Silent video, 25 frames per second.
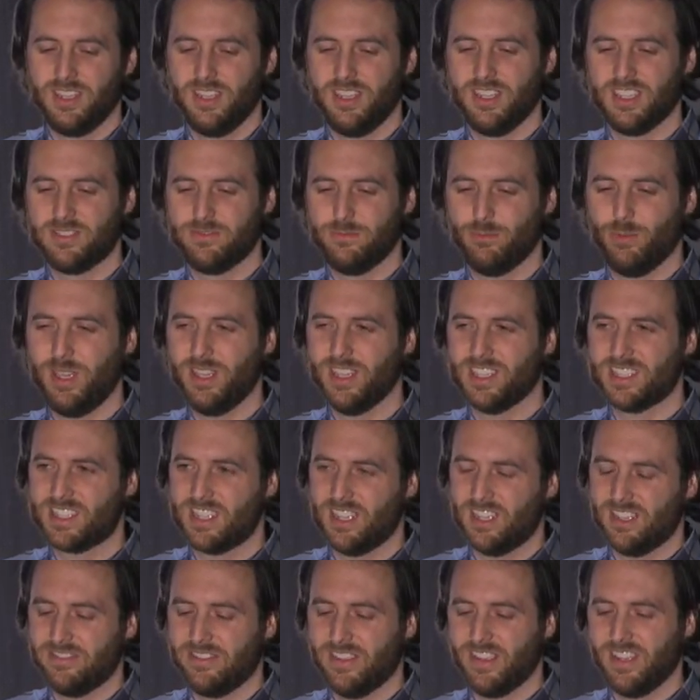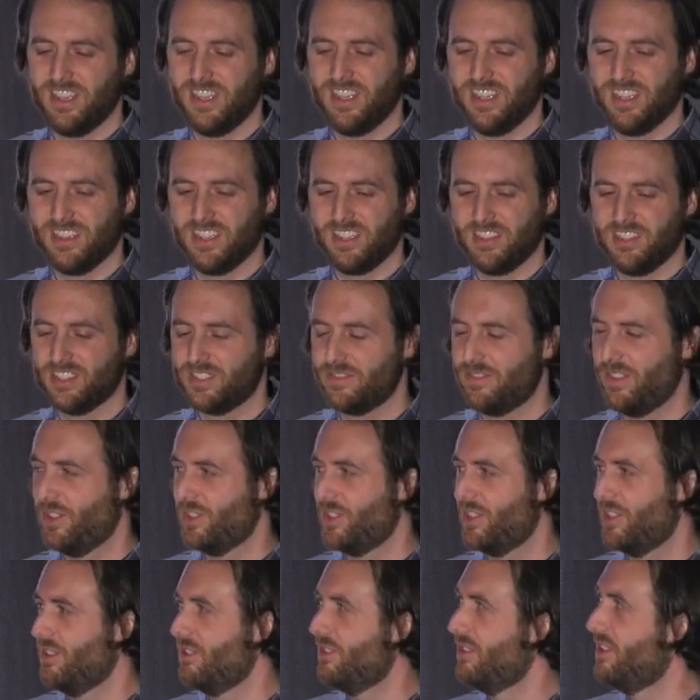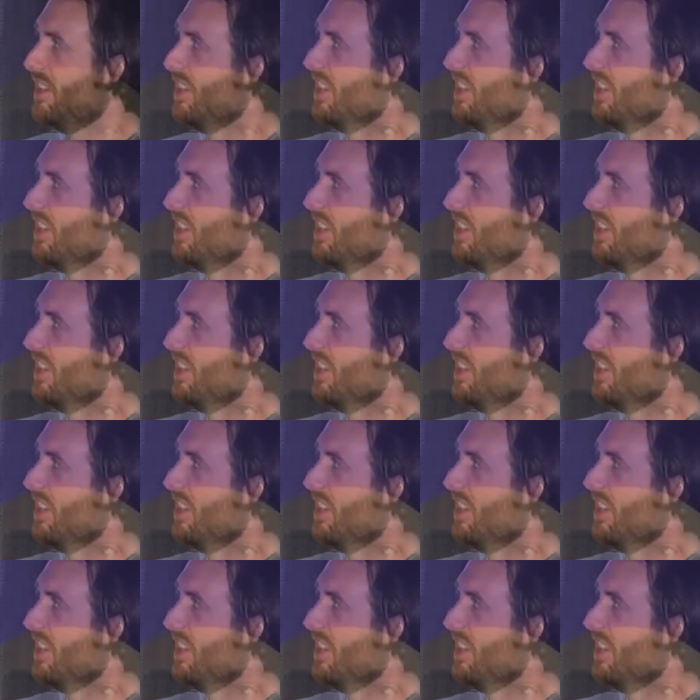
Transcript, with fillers: is way less terrifying than this photo,